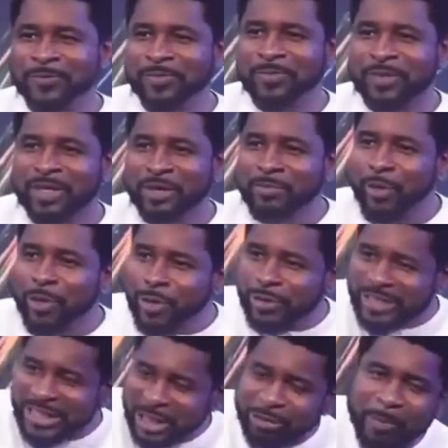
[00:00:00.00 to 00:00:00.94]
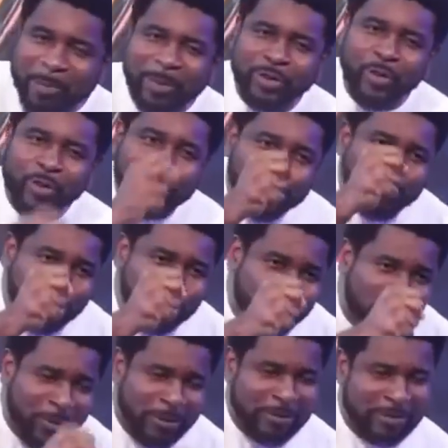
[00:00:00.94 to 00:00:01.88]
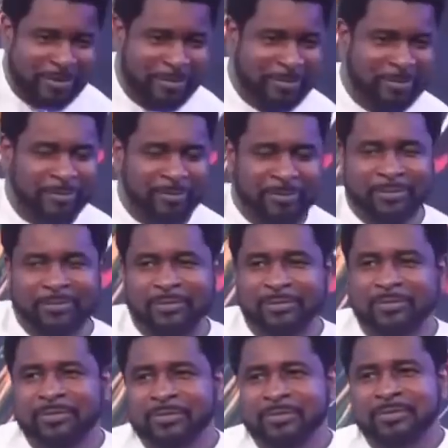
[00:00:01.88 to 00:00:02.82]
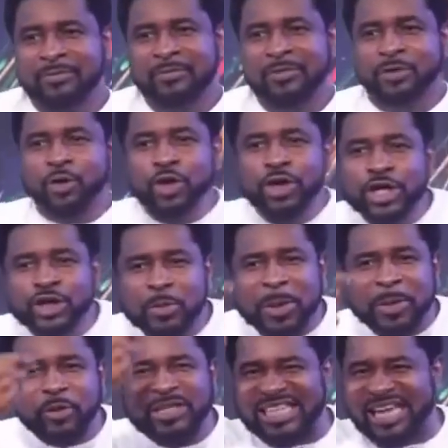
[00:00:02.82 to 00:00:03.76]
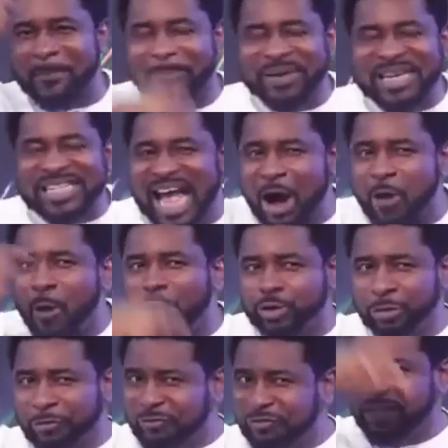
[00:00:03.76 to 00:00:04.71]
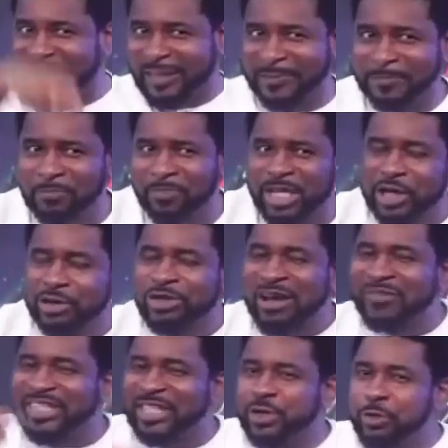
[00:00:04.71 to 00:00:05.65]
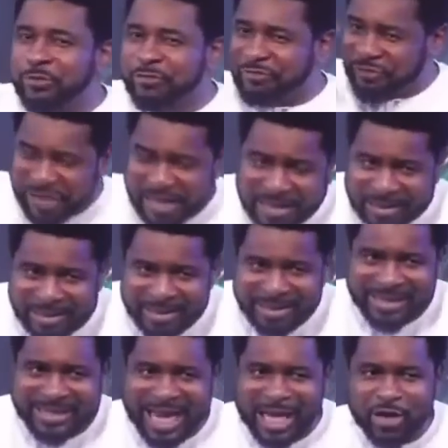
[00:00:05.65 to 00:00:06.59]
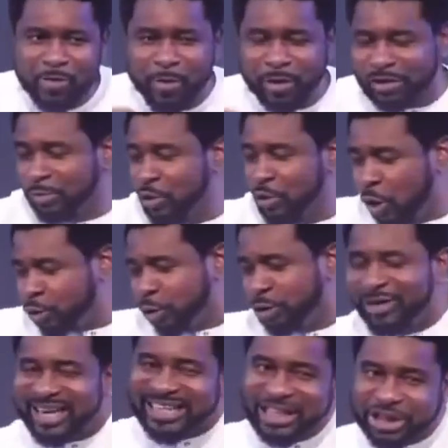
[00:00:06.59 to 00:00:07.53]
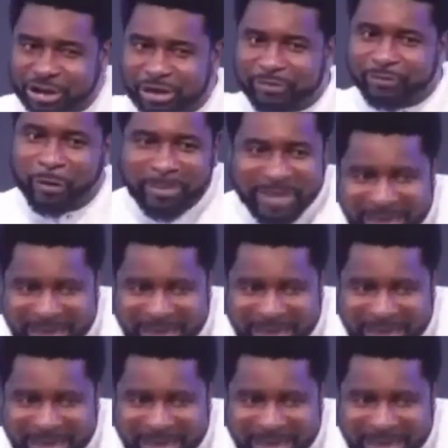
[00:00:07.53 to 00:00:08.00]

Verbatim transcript: But your sexual passion was too strong. So you need to be able to interpret what you feel. It's not everything you feel that you must go to the registry from there.